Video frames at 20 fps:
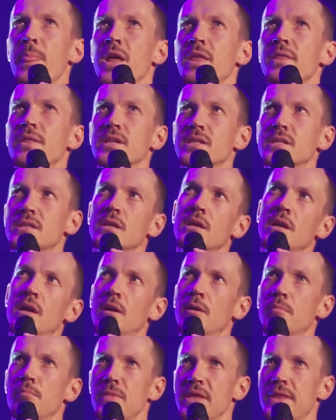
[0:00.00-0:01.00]
this
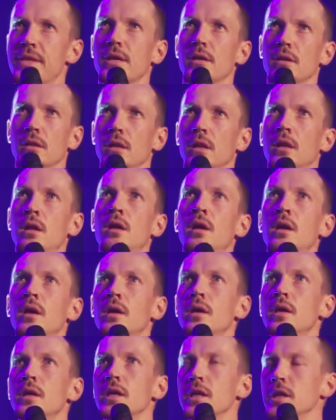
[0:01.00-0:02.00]
mythical
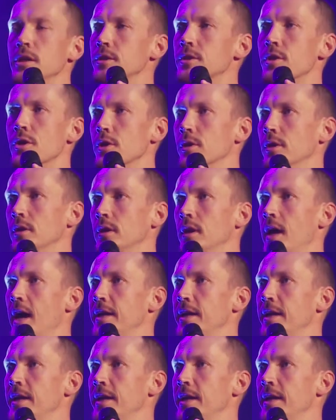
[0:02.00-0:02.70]
internal